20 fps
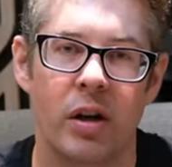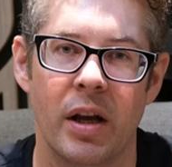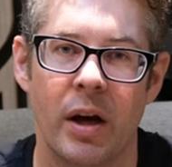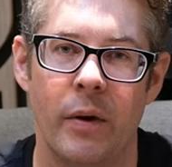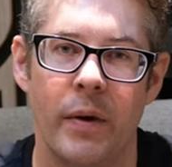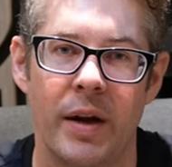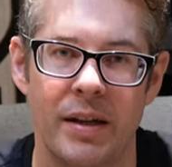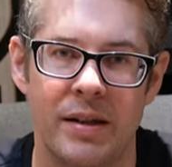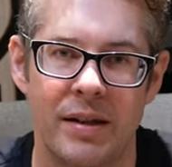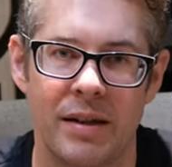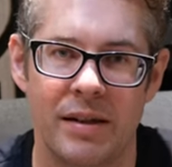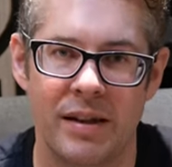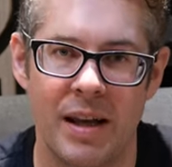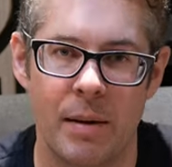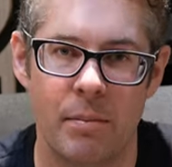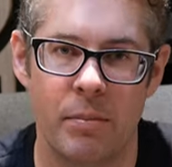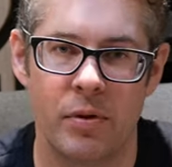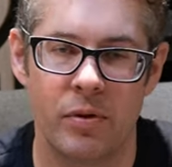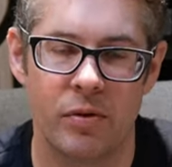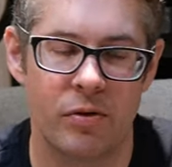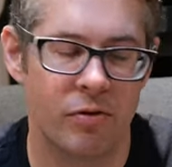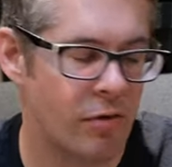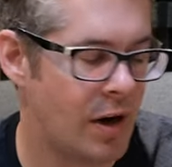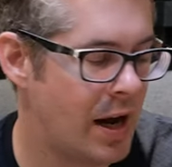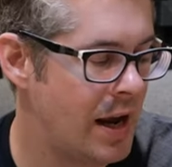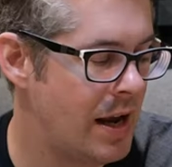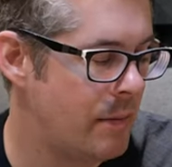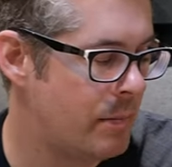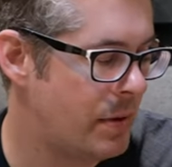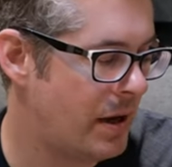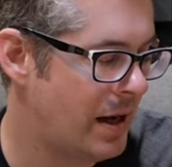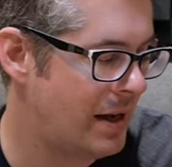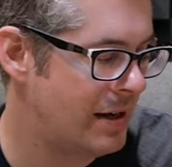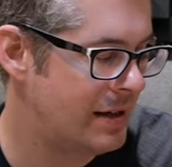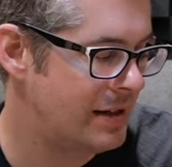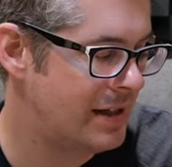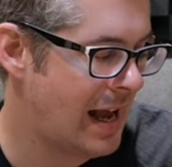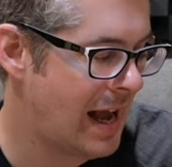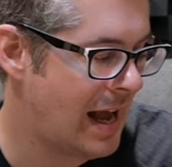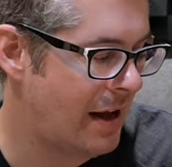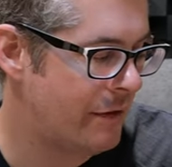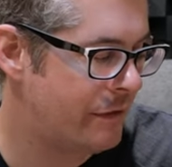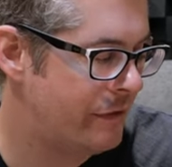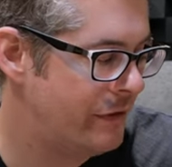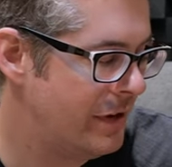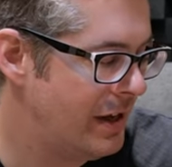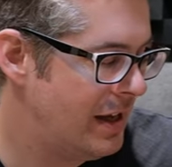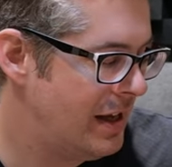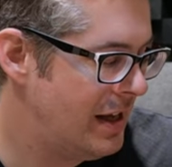going to skimp and scrape and have